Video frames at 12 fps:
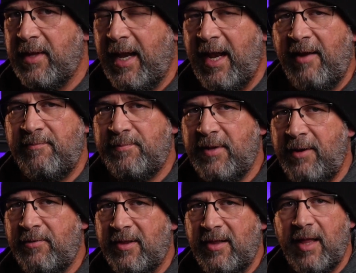And I've
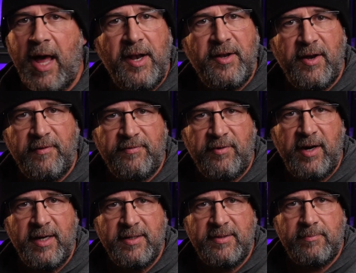played with a lot of
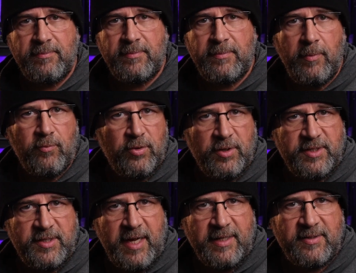different rule
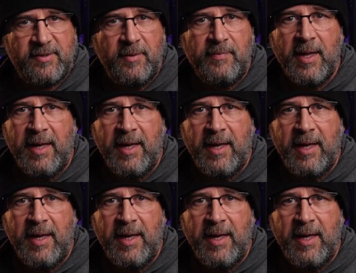sets,